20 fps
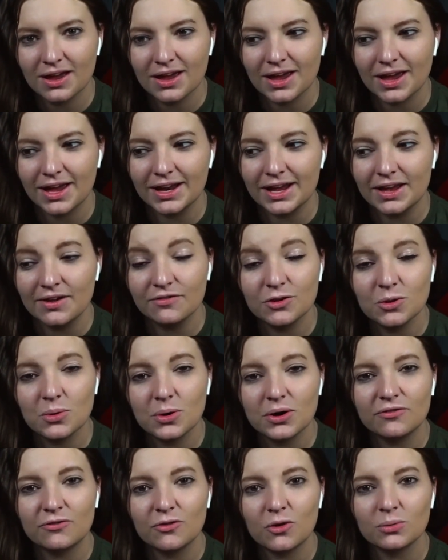And if you
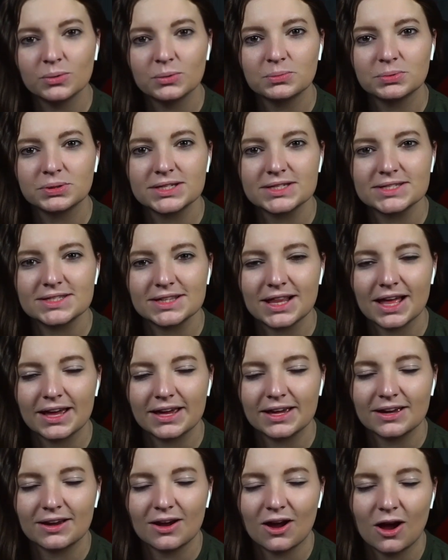will, for me, please
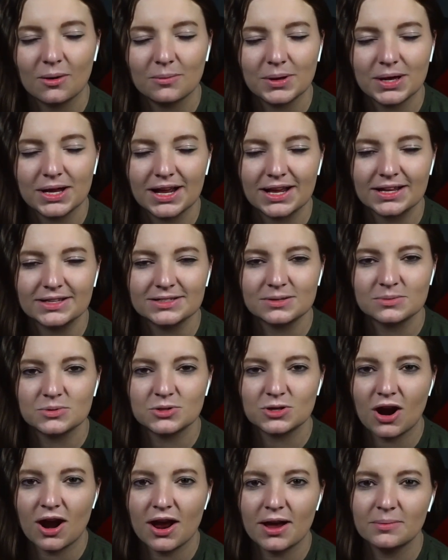like, comment, and
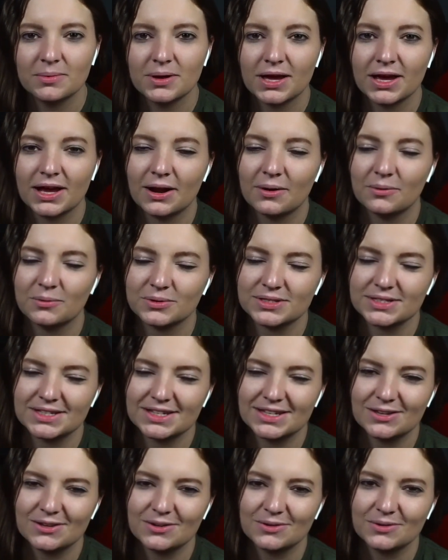subscribe, and I will see
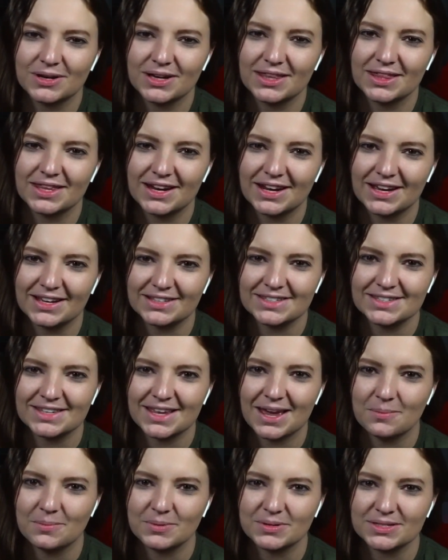you in the next
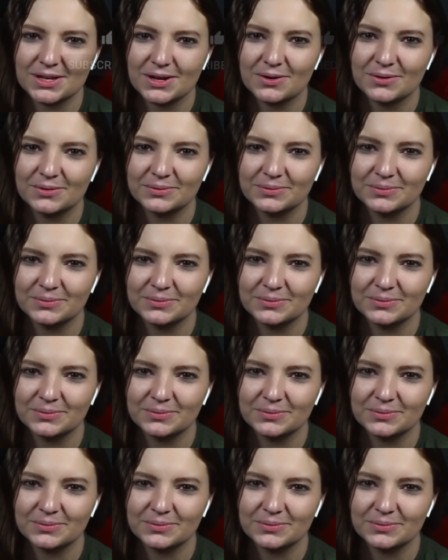episode.